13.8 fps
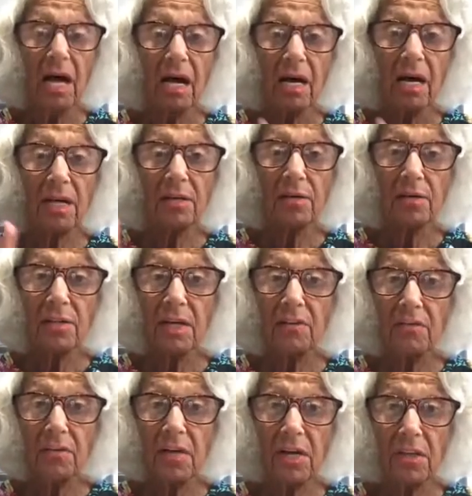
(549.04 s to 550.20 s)
Honor thy
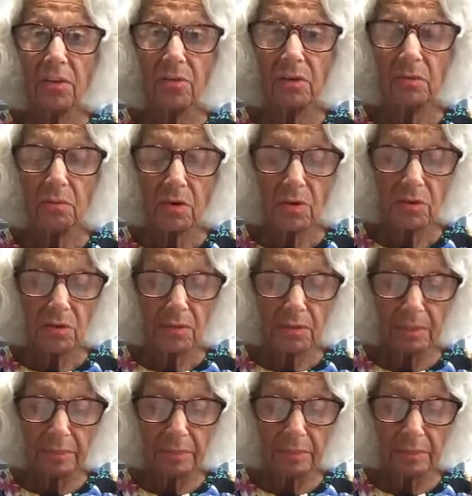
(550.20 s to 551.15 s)
father and mother.